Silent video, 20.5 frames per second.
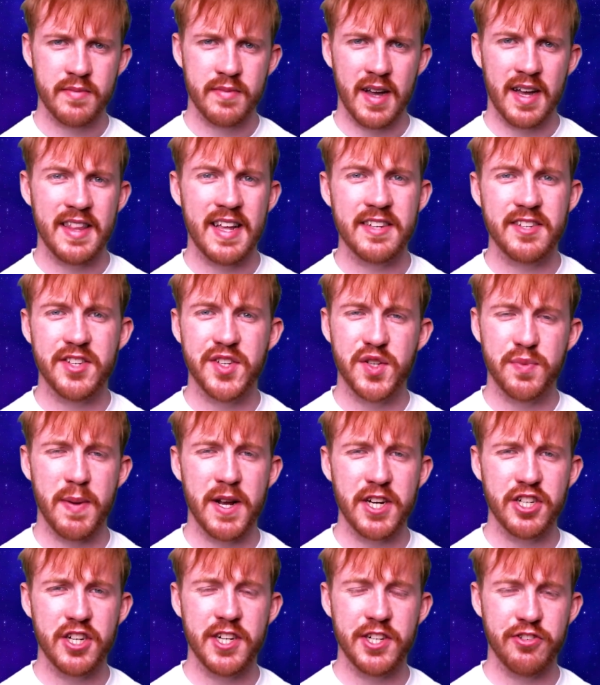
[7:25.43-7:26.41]
And that's
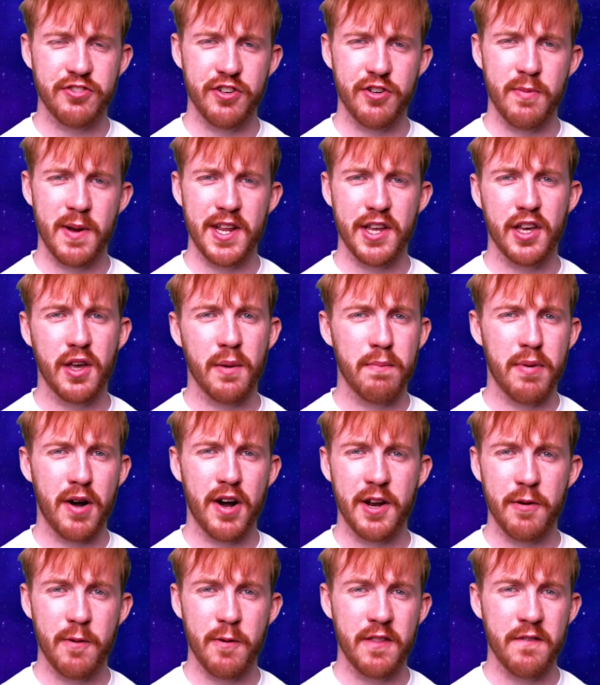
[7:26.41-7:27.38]
especially true when you
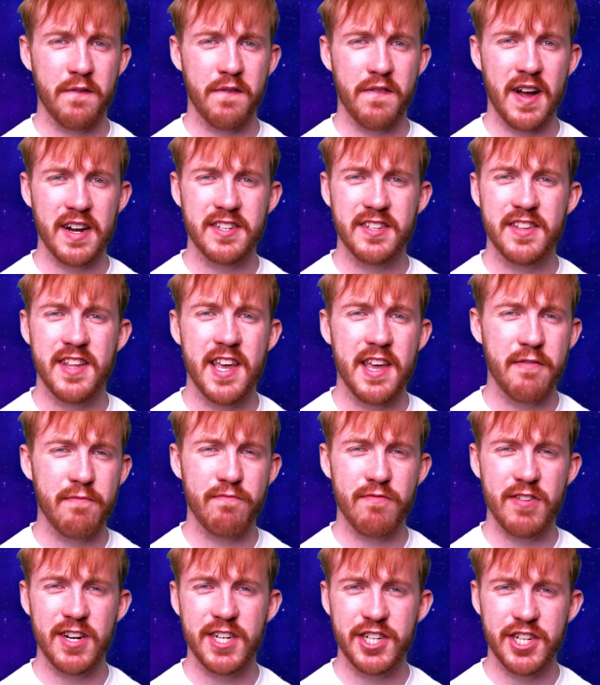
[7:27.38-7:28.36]
combine it with the fact that it
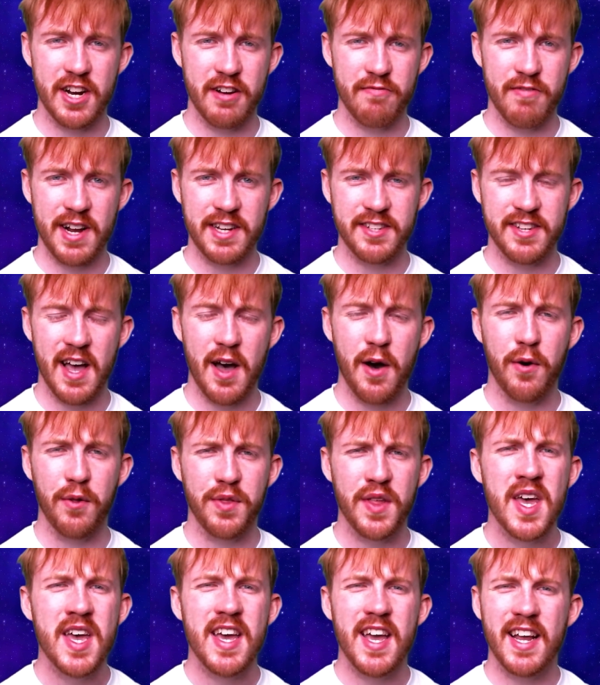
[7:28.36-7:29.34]
regenerates
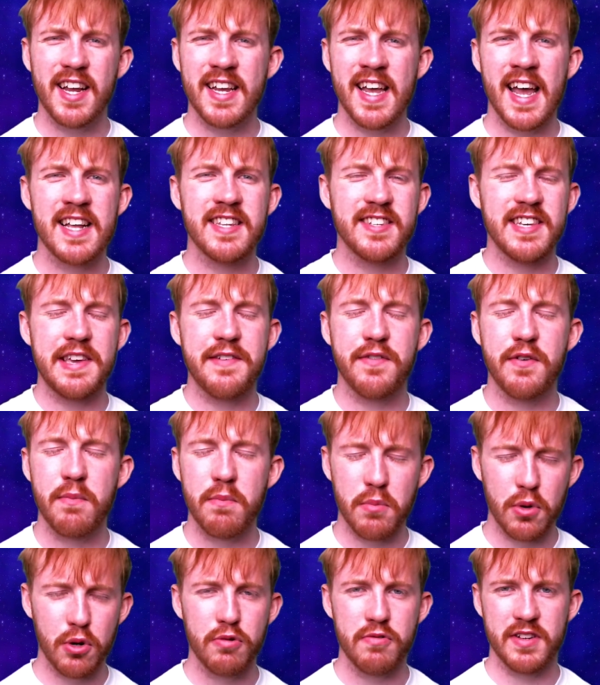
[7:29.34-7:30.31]
health and gains even
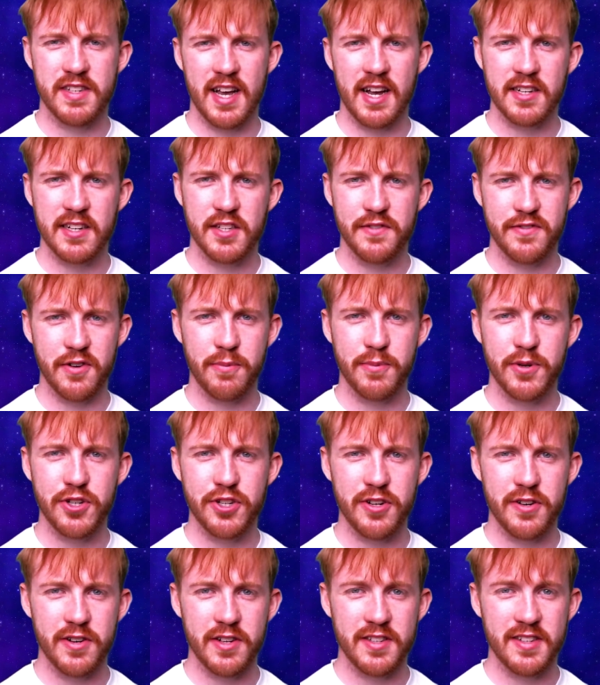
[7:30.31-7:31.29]
more attacks of
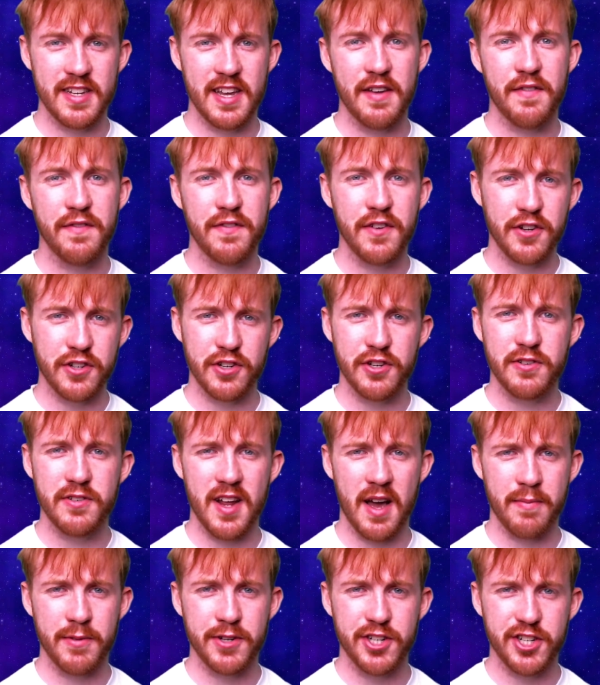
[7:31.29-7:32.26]
opportunity if you do
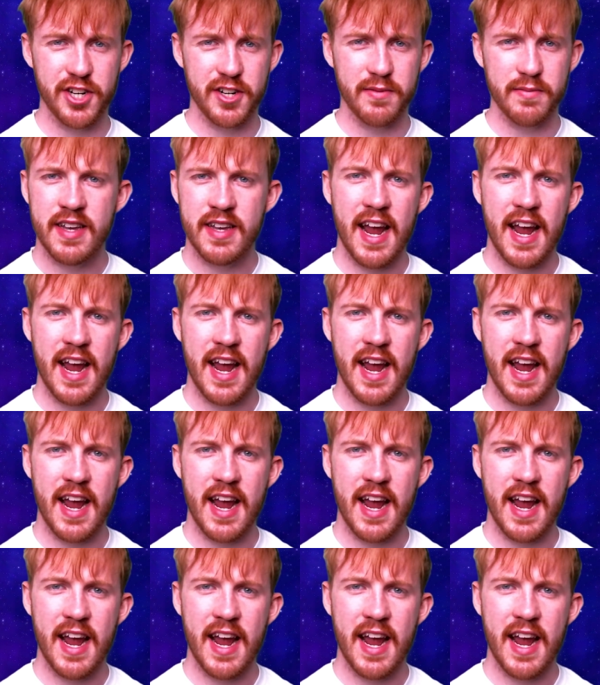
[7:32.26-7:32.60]
damage it.